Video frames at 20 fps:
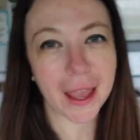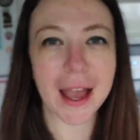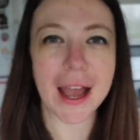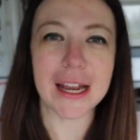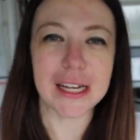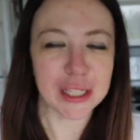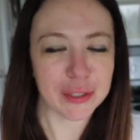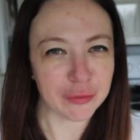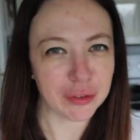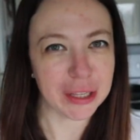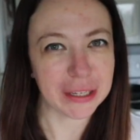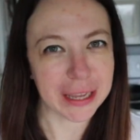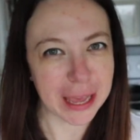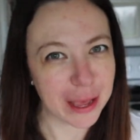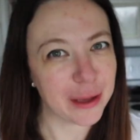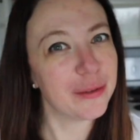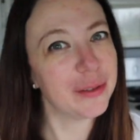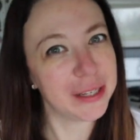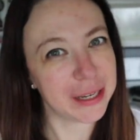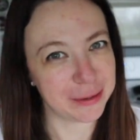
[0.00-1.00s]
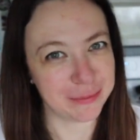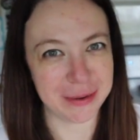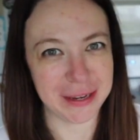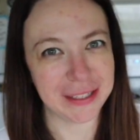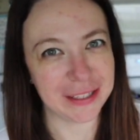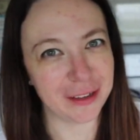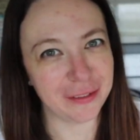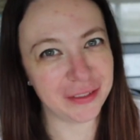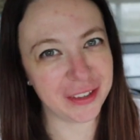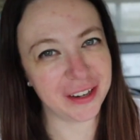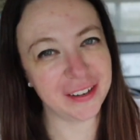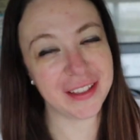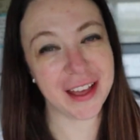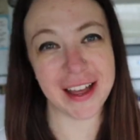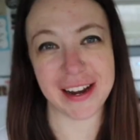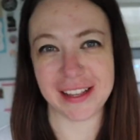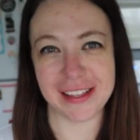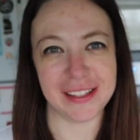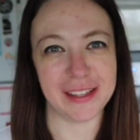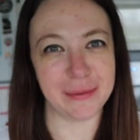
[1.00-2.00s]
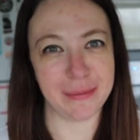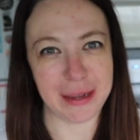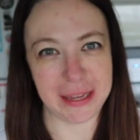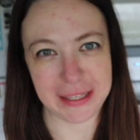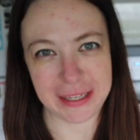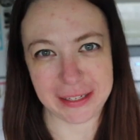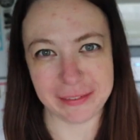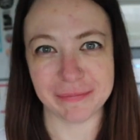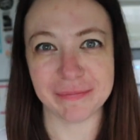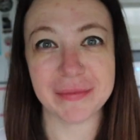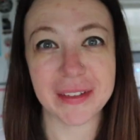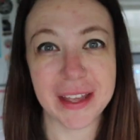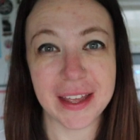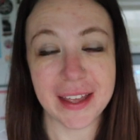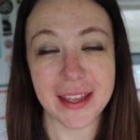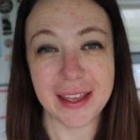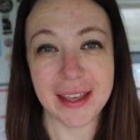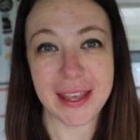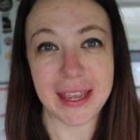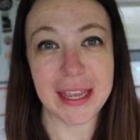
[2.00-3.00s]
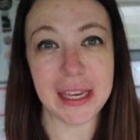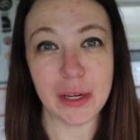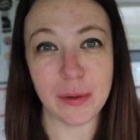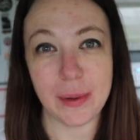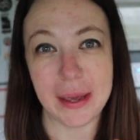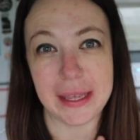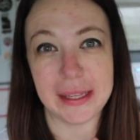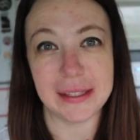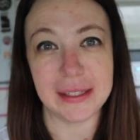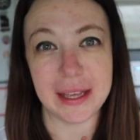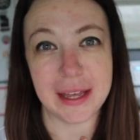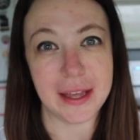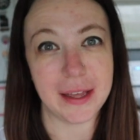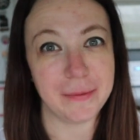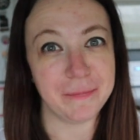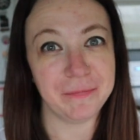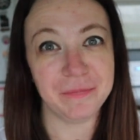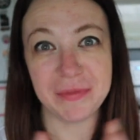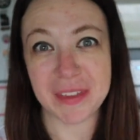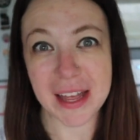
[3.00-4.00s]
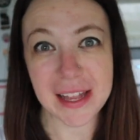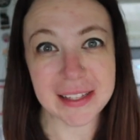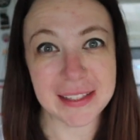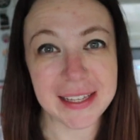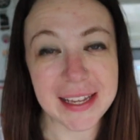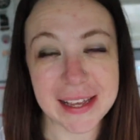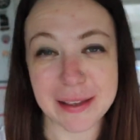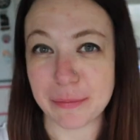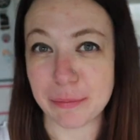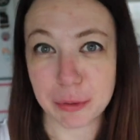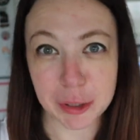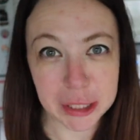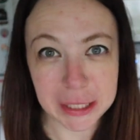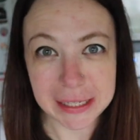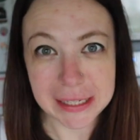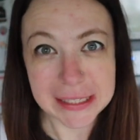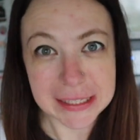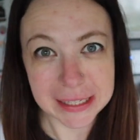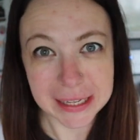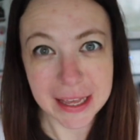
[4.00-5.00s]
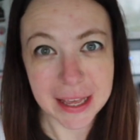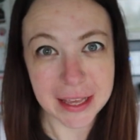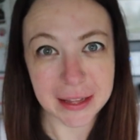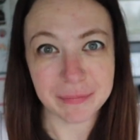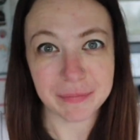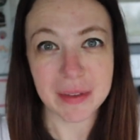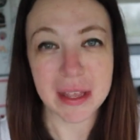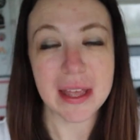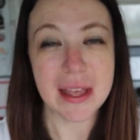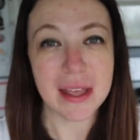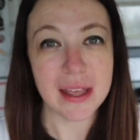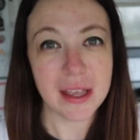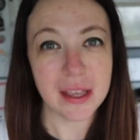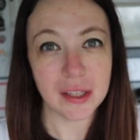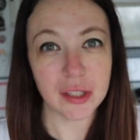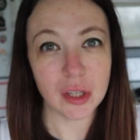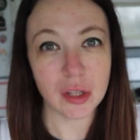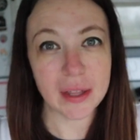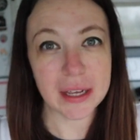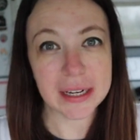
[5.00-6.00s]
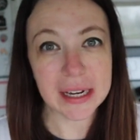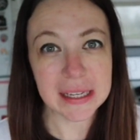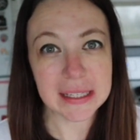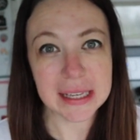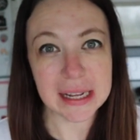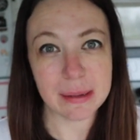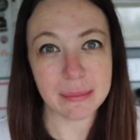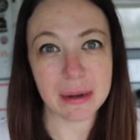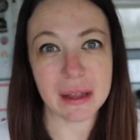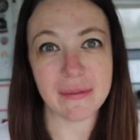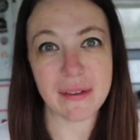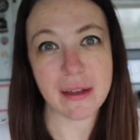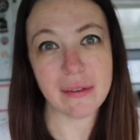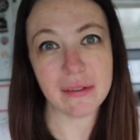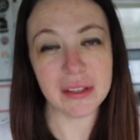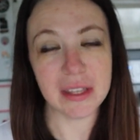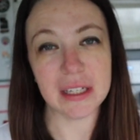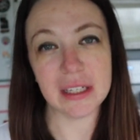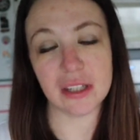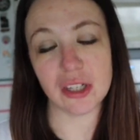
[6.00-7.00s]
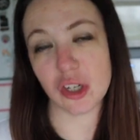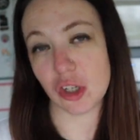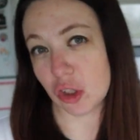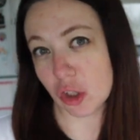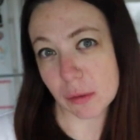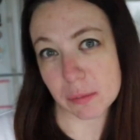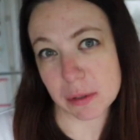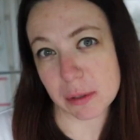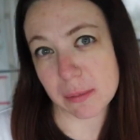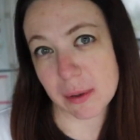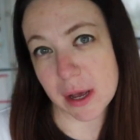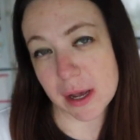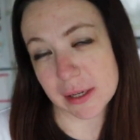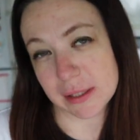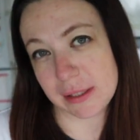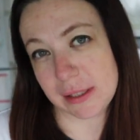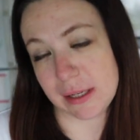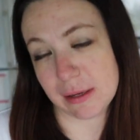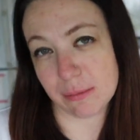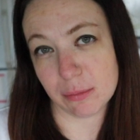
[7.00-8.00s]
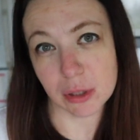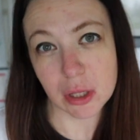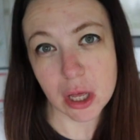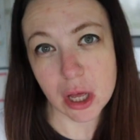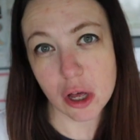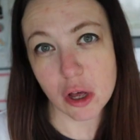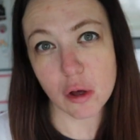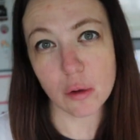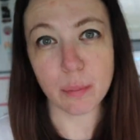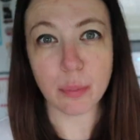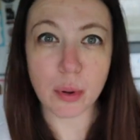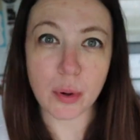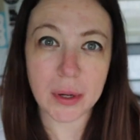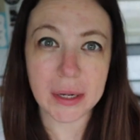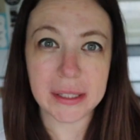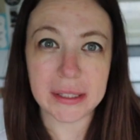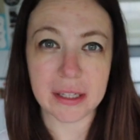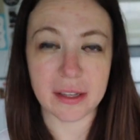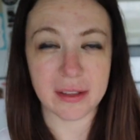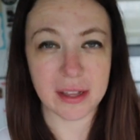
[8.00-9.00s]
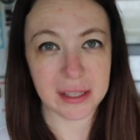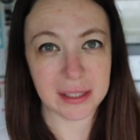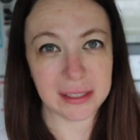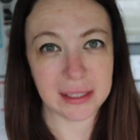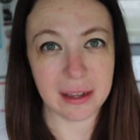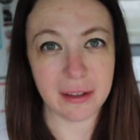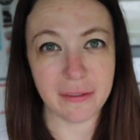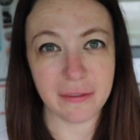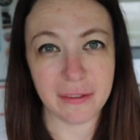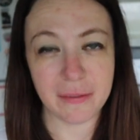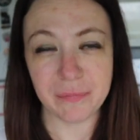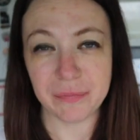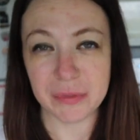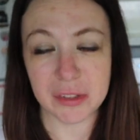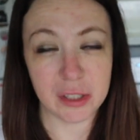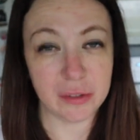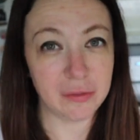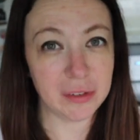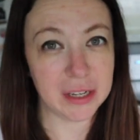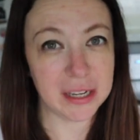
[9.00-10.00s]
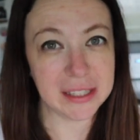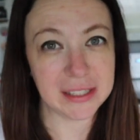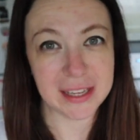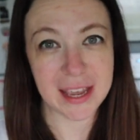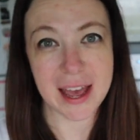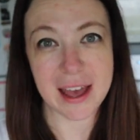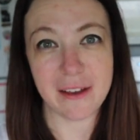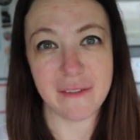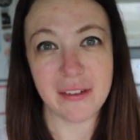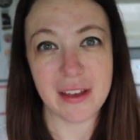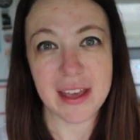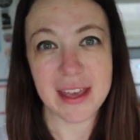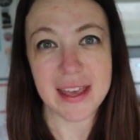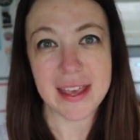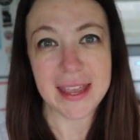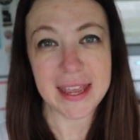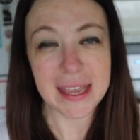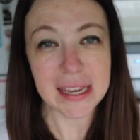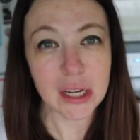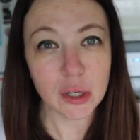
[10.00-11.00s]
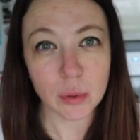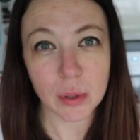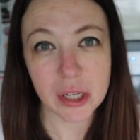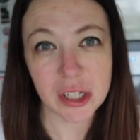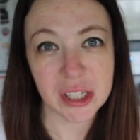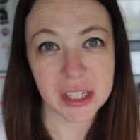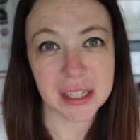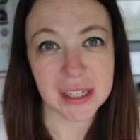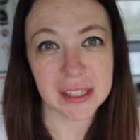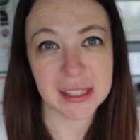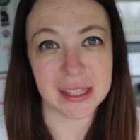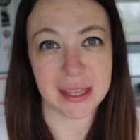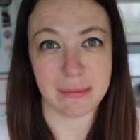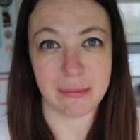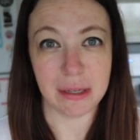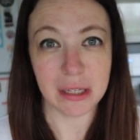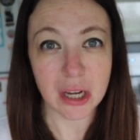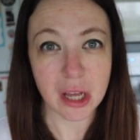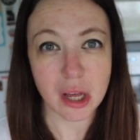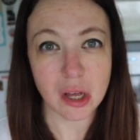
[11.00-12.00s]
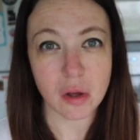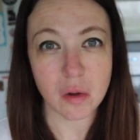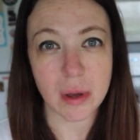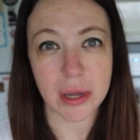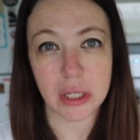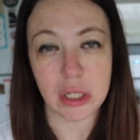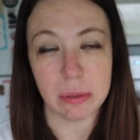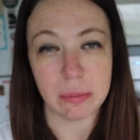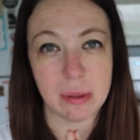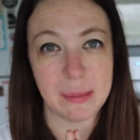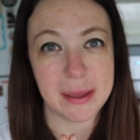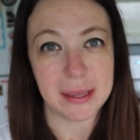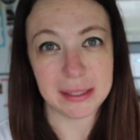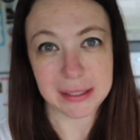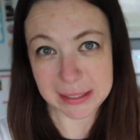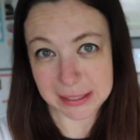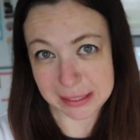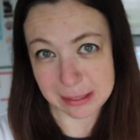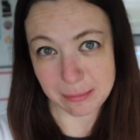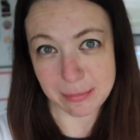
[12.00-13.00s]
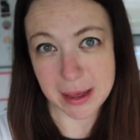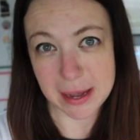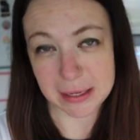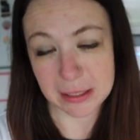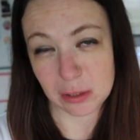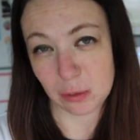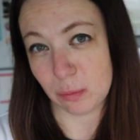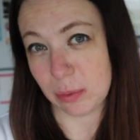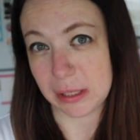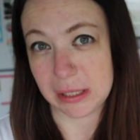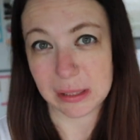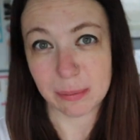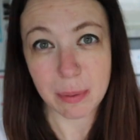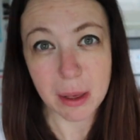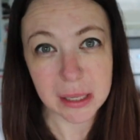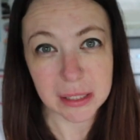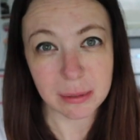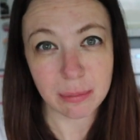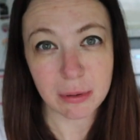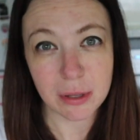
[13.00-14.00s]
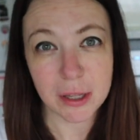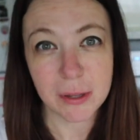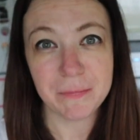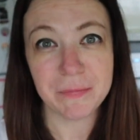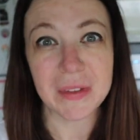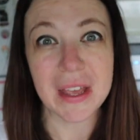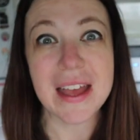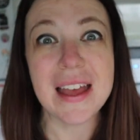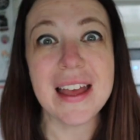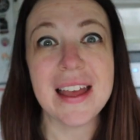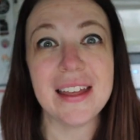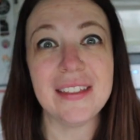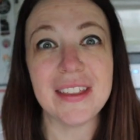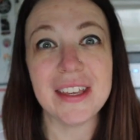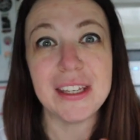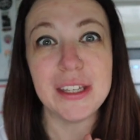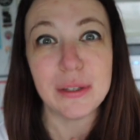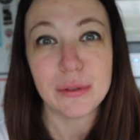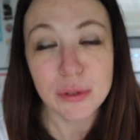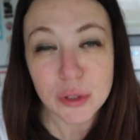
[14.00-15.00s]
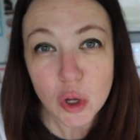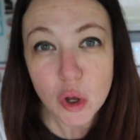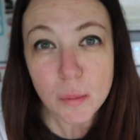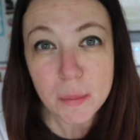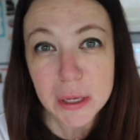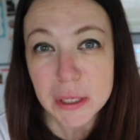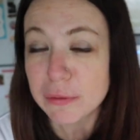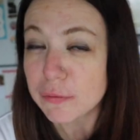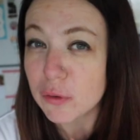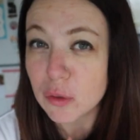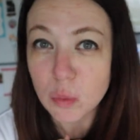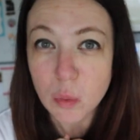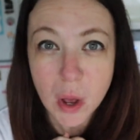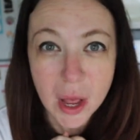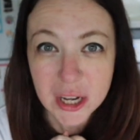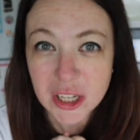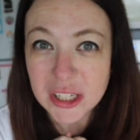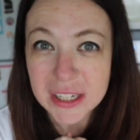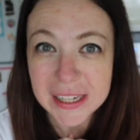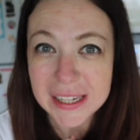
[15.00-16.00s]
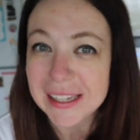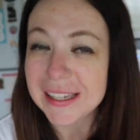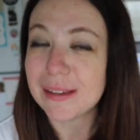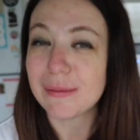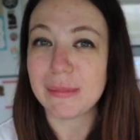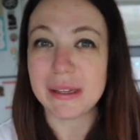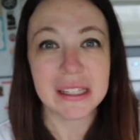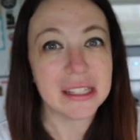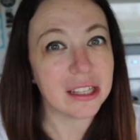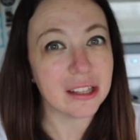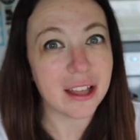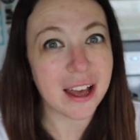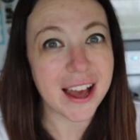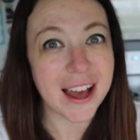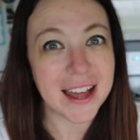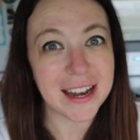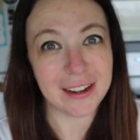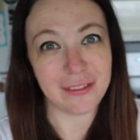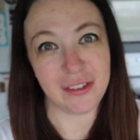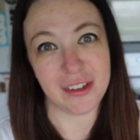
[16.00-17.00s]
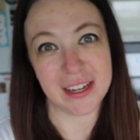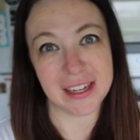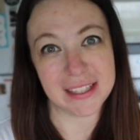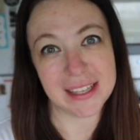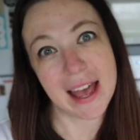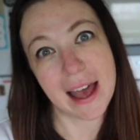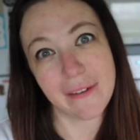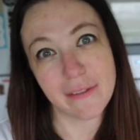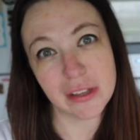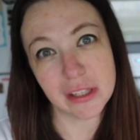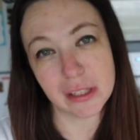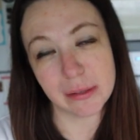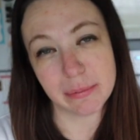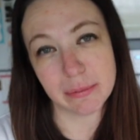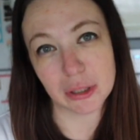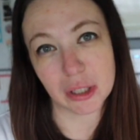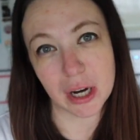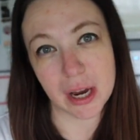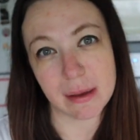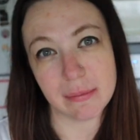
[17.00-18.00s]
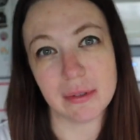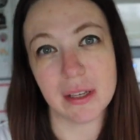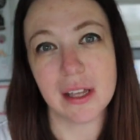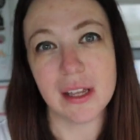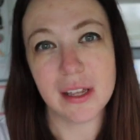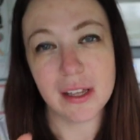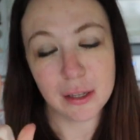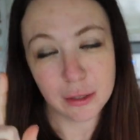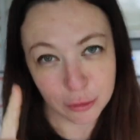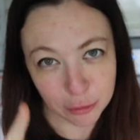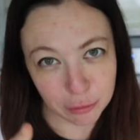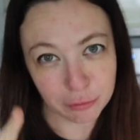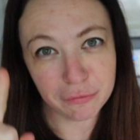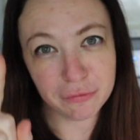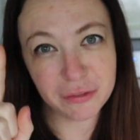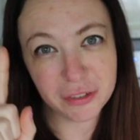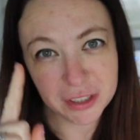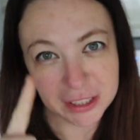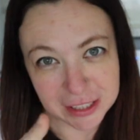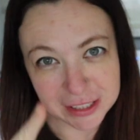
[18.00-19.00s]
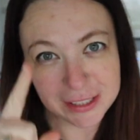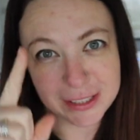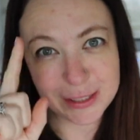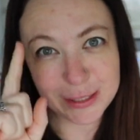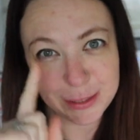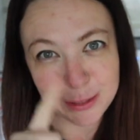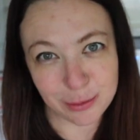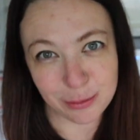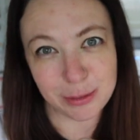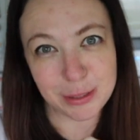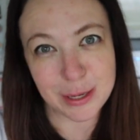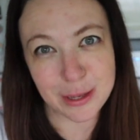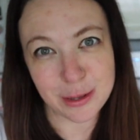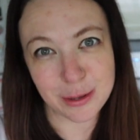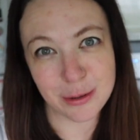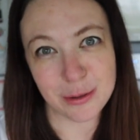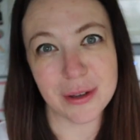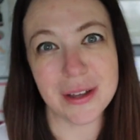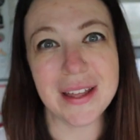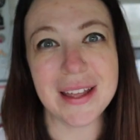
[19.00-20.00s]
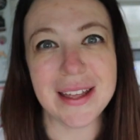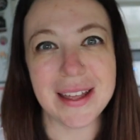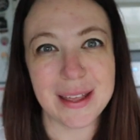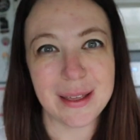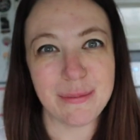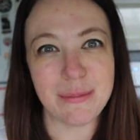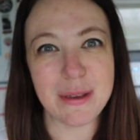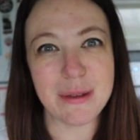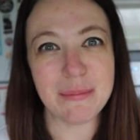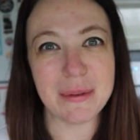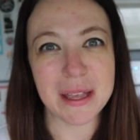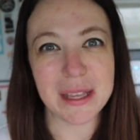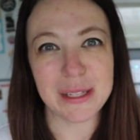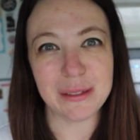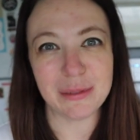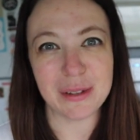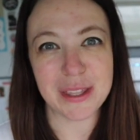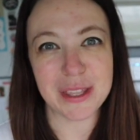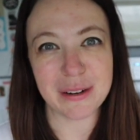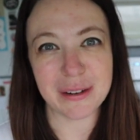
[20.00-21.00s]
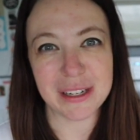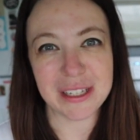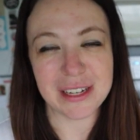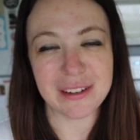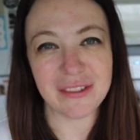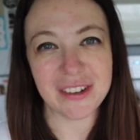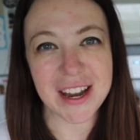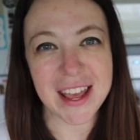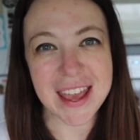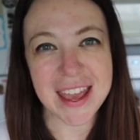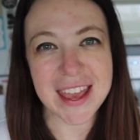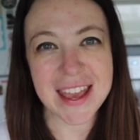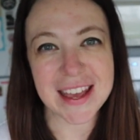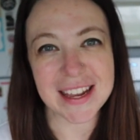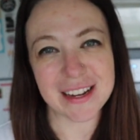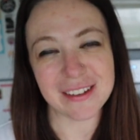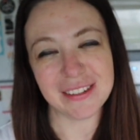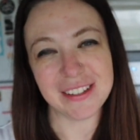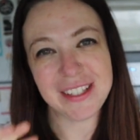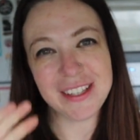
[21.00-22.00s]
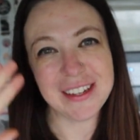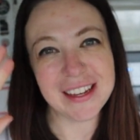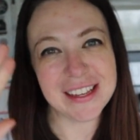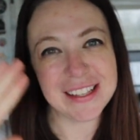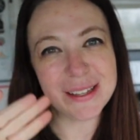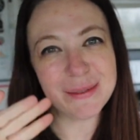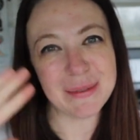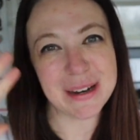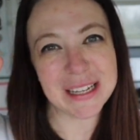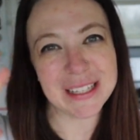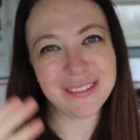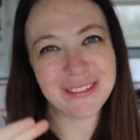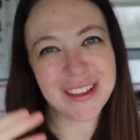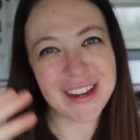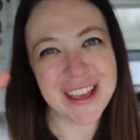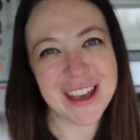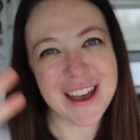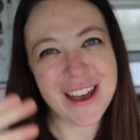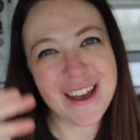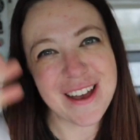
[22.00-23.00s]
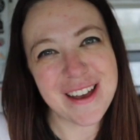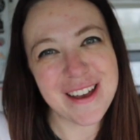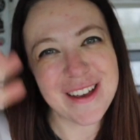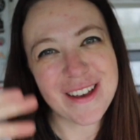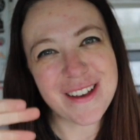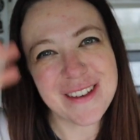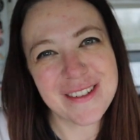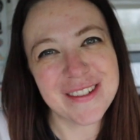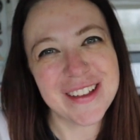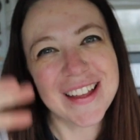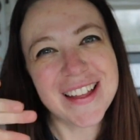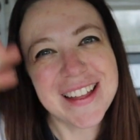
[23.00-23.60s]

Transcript: I just feel like I outdid myself there. That is amazing. Anyways, um, that's it. Pretty easy, huh? So like I said, I'm gonna have everything in the description box down below, points, all that stuff. So if you guys have any questions, let me know. I do my best to get back as quick as possible. Thank you so much for watching. It means a lot. If you guys haven't subscribed, don't forget to do so. Be blessed with the rest of your day, and I will see you guys in my next video.